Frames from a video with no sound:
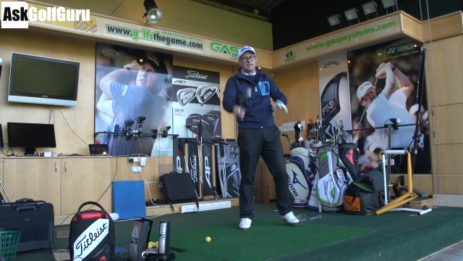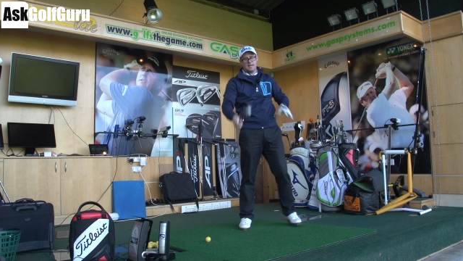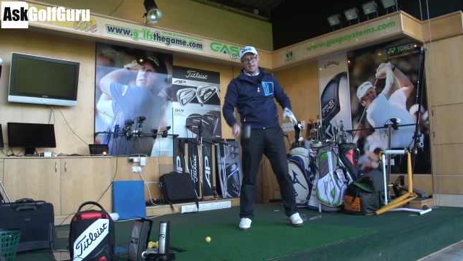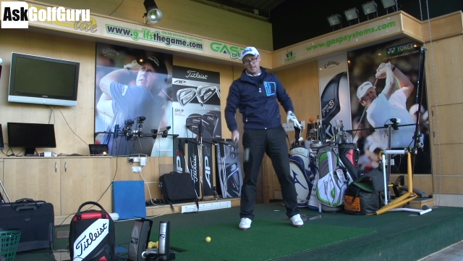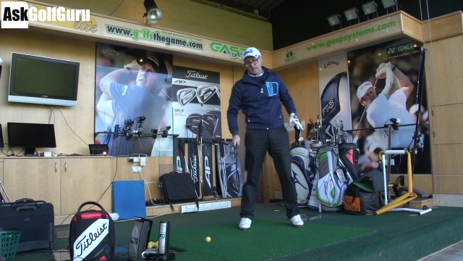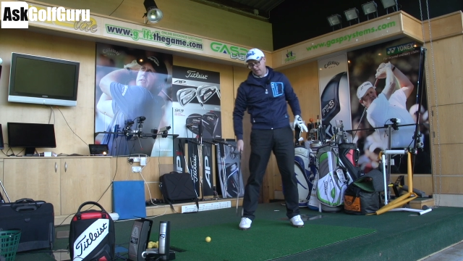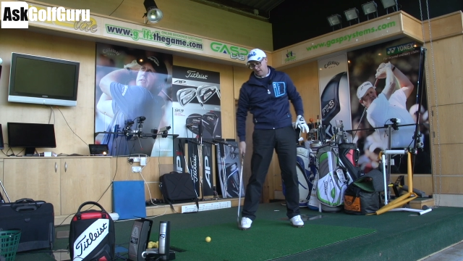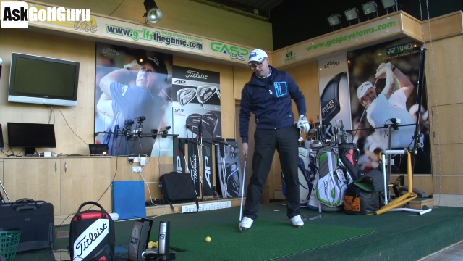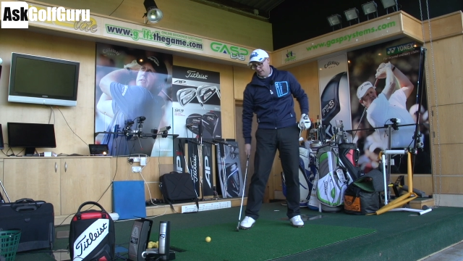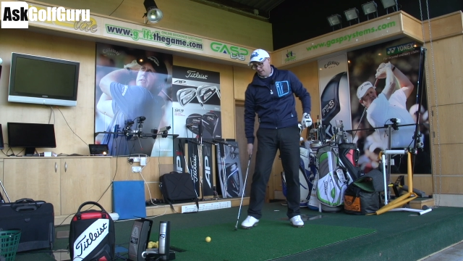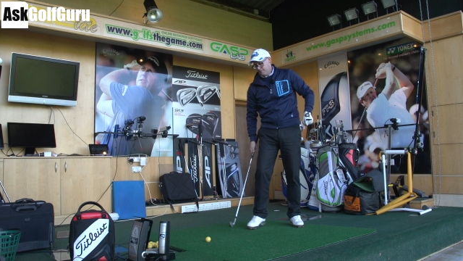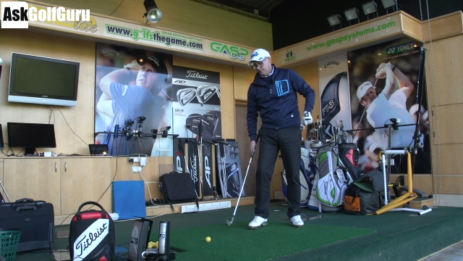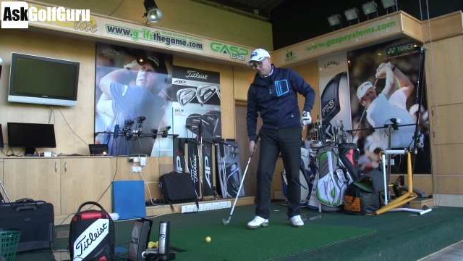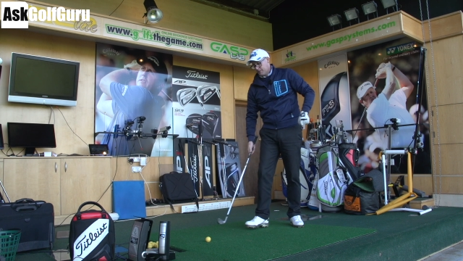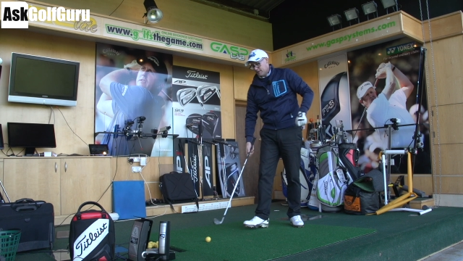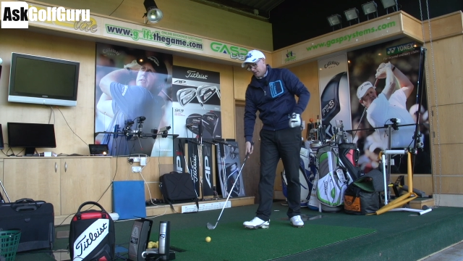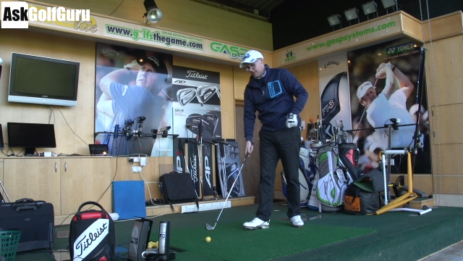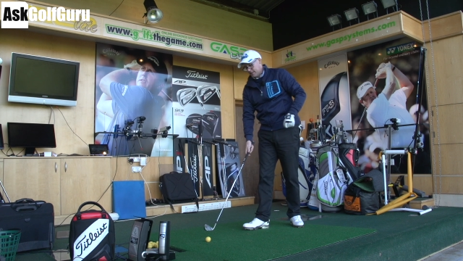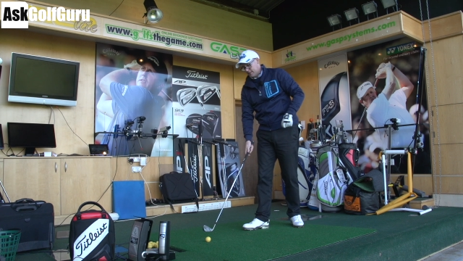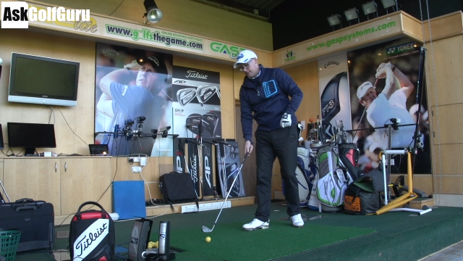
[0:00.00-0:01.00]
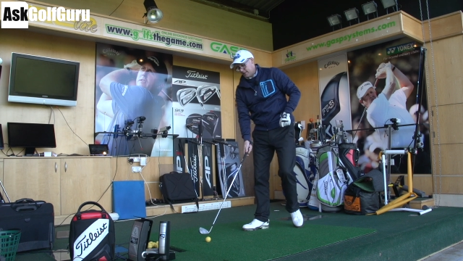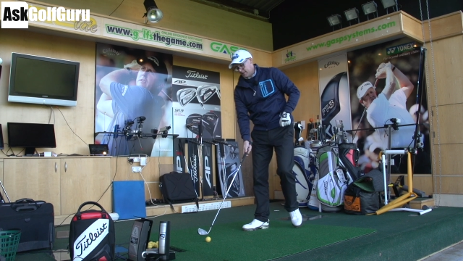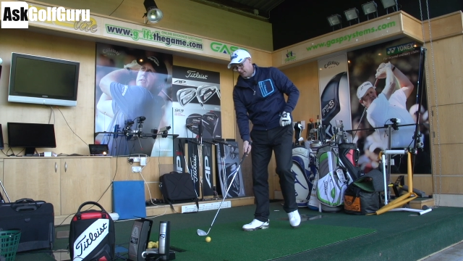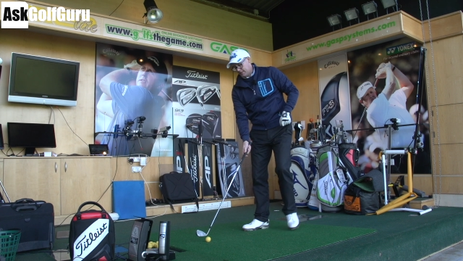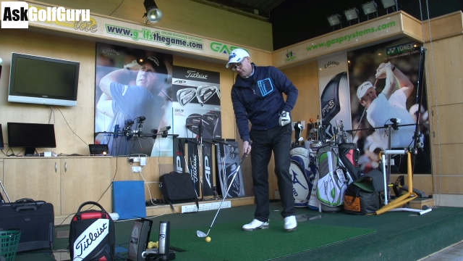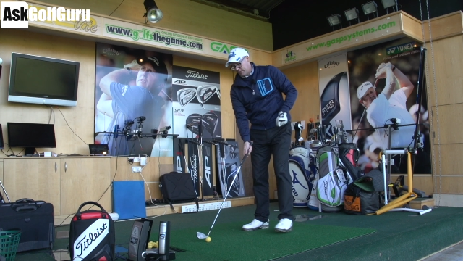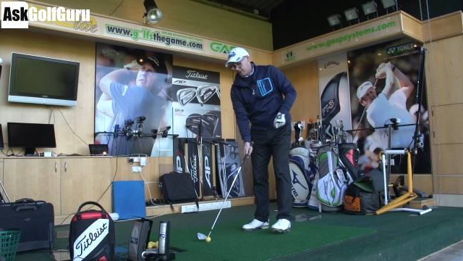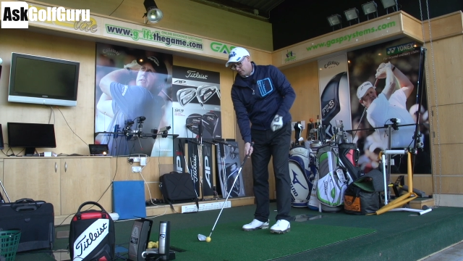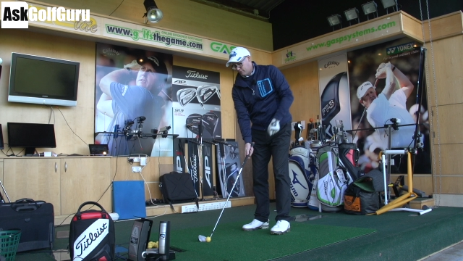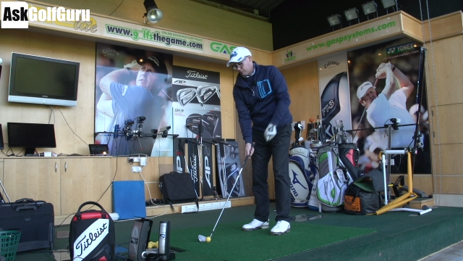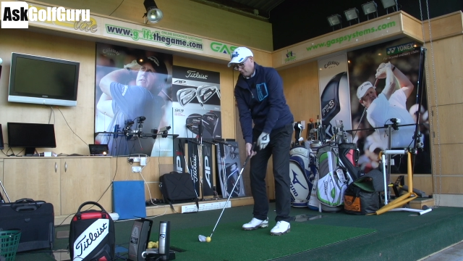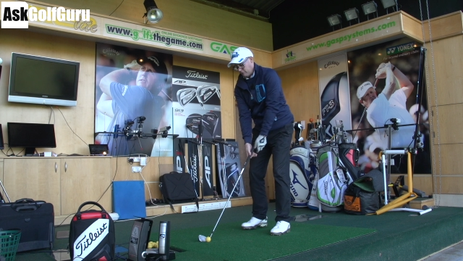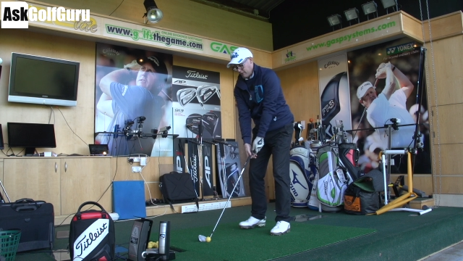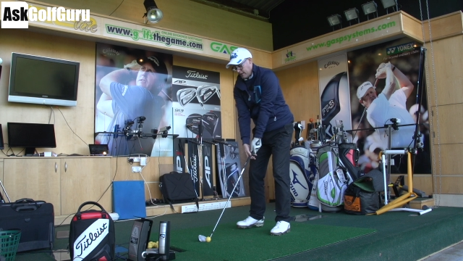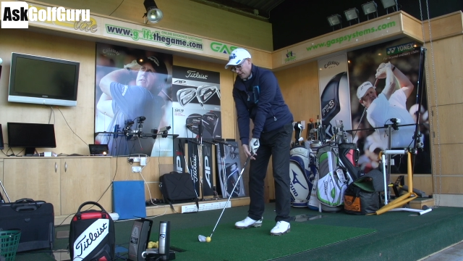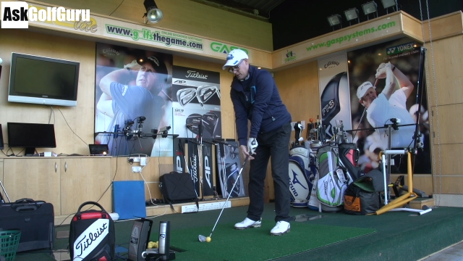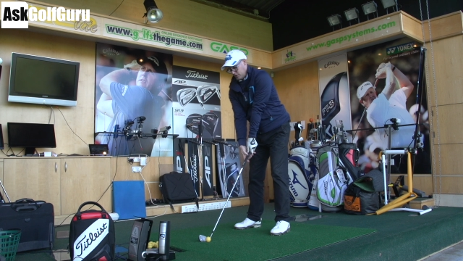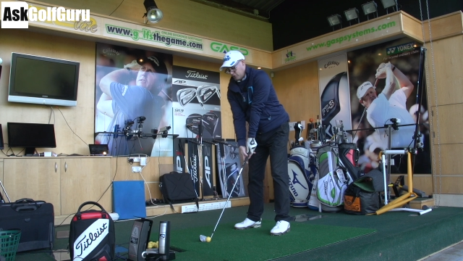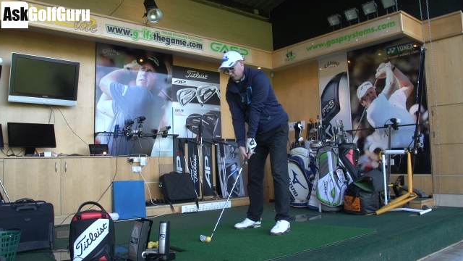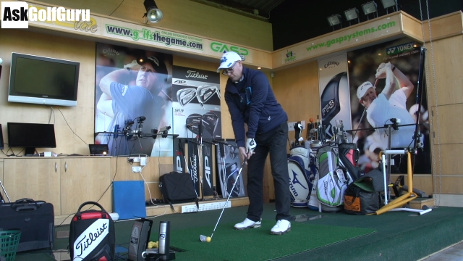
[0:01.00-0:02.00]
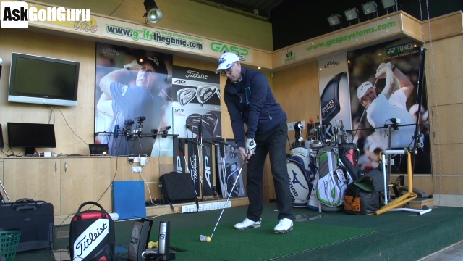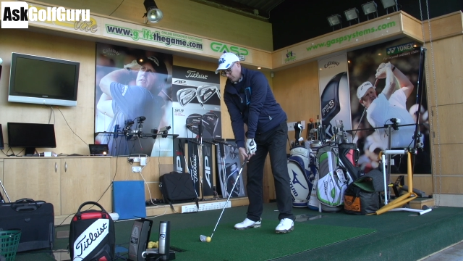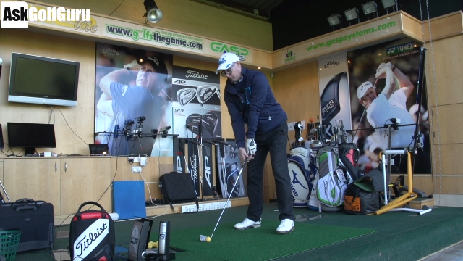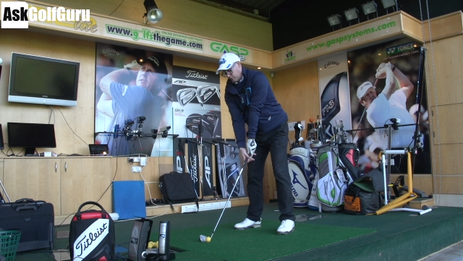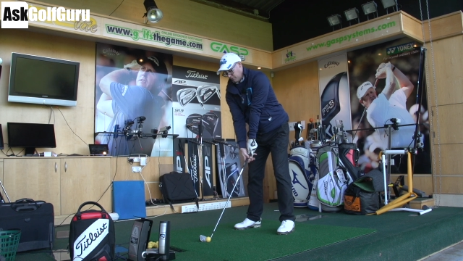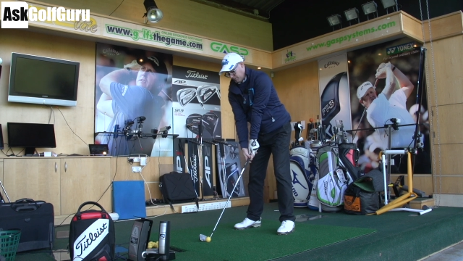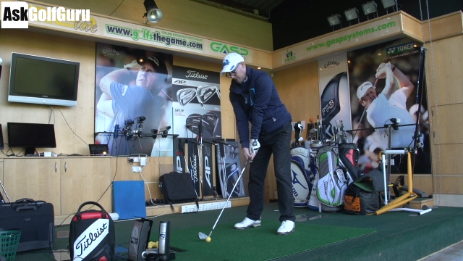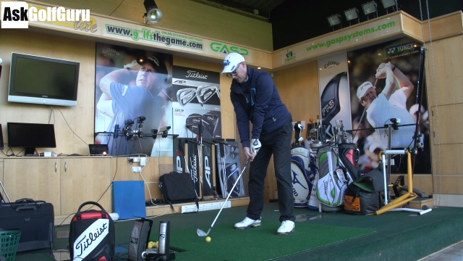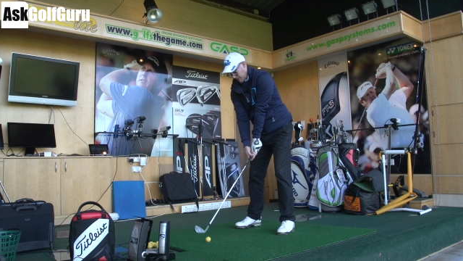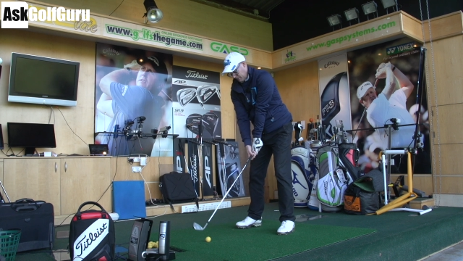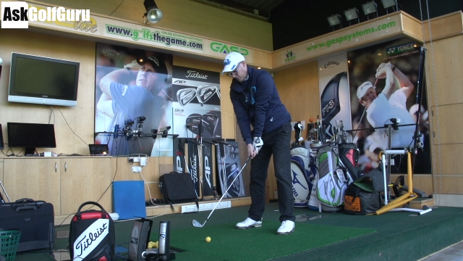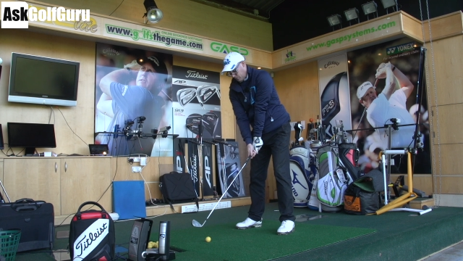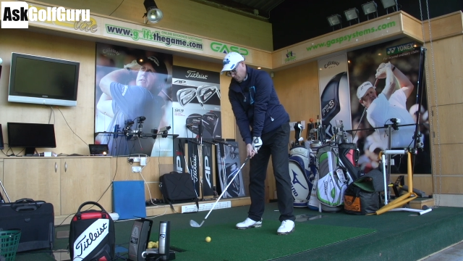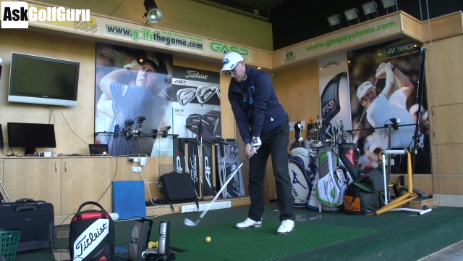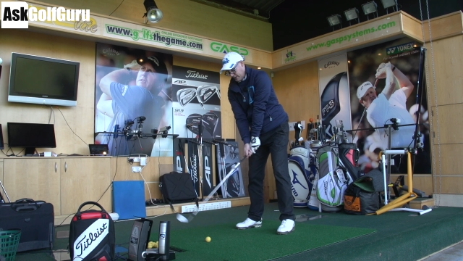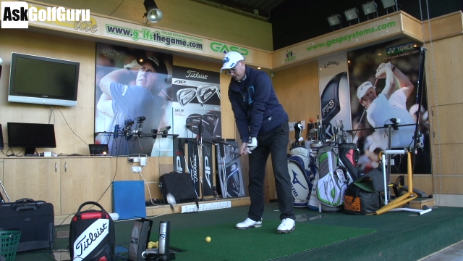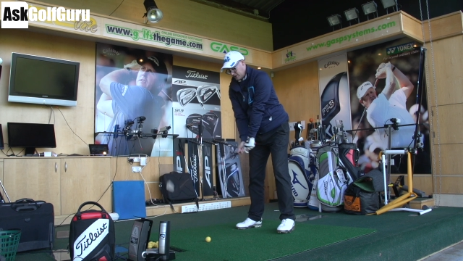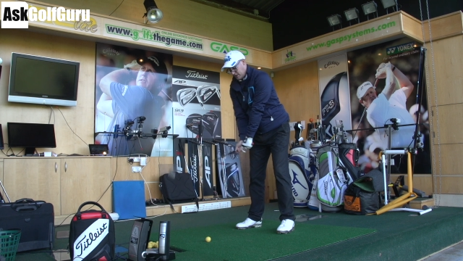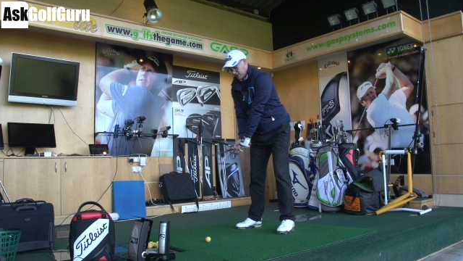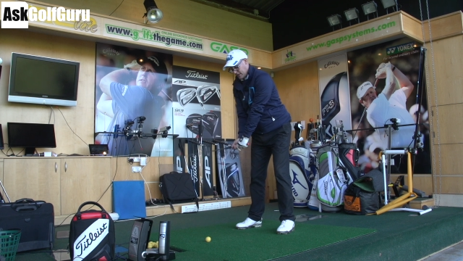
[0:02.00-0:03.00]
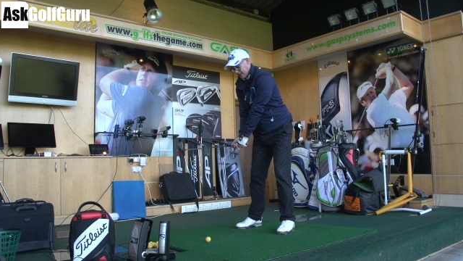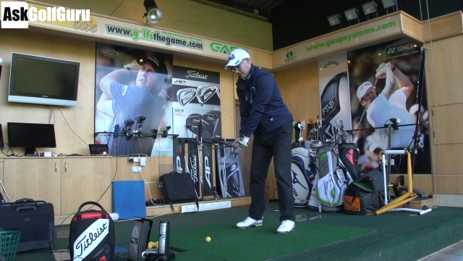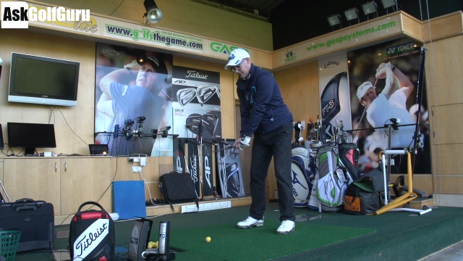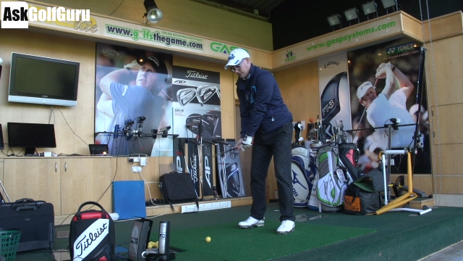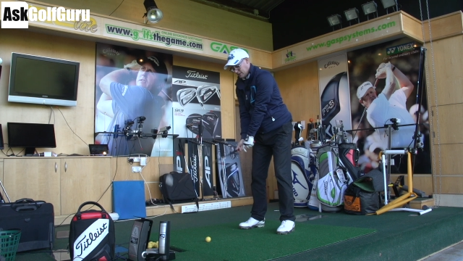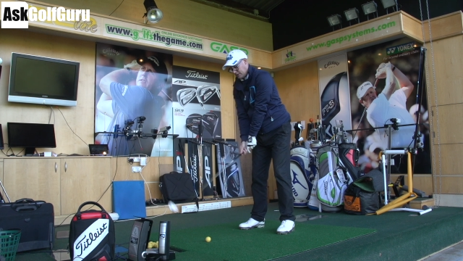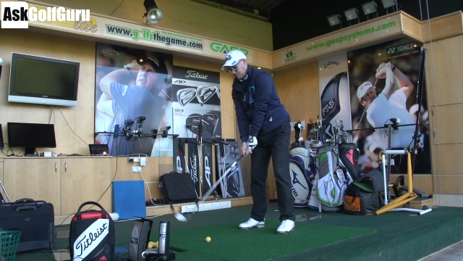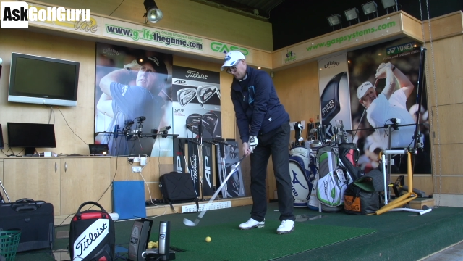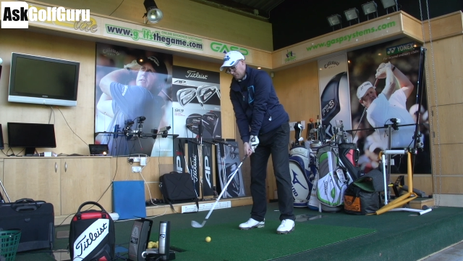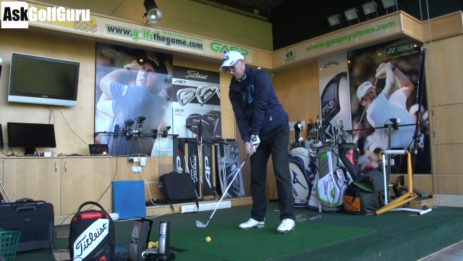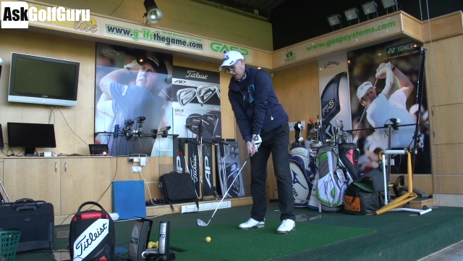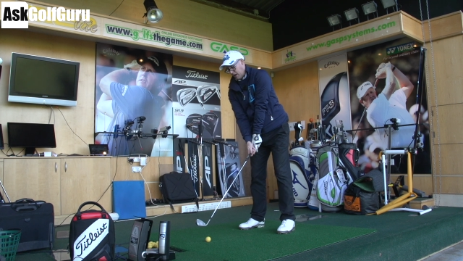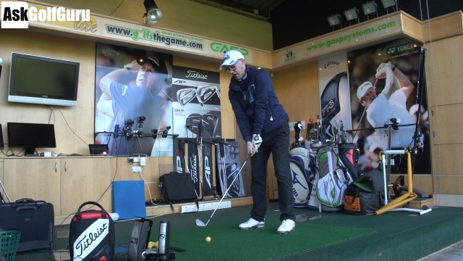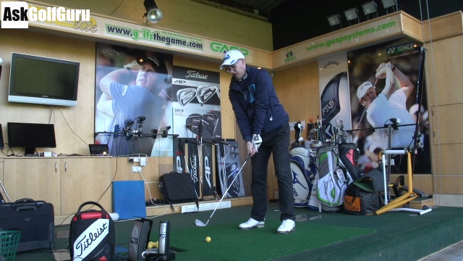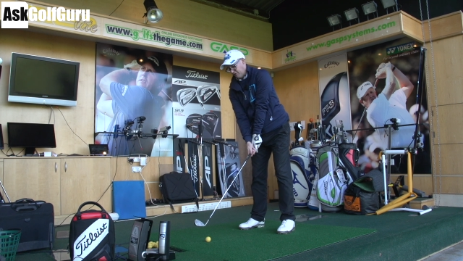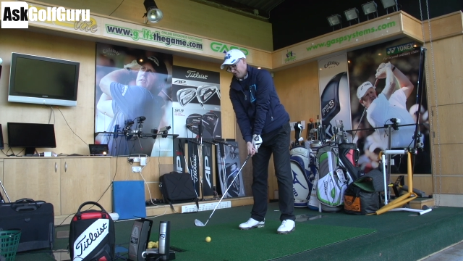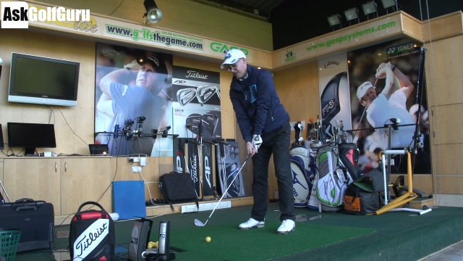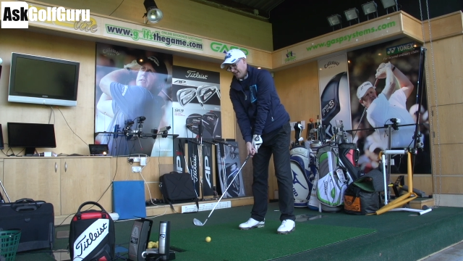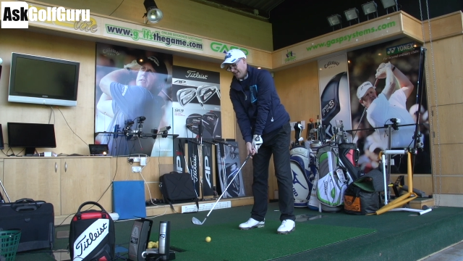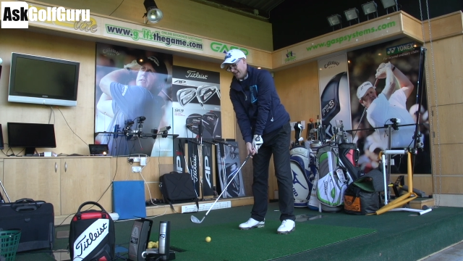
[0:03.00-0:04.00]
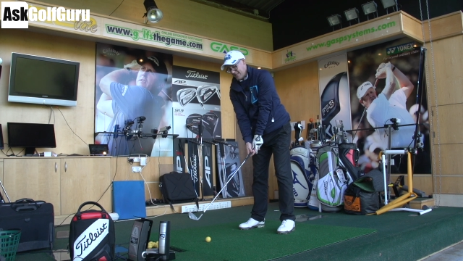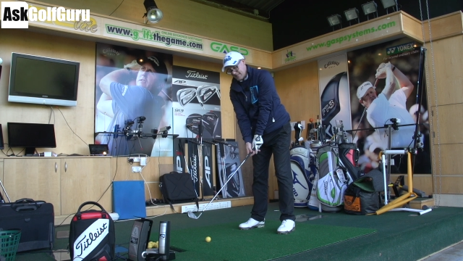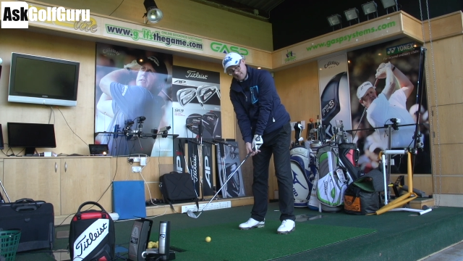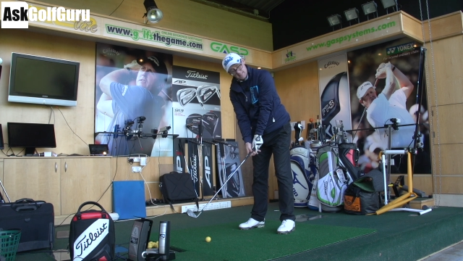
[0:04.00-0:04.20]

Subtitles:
(no speaker visible)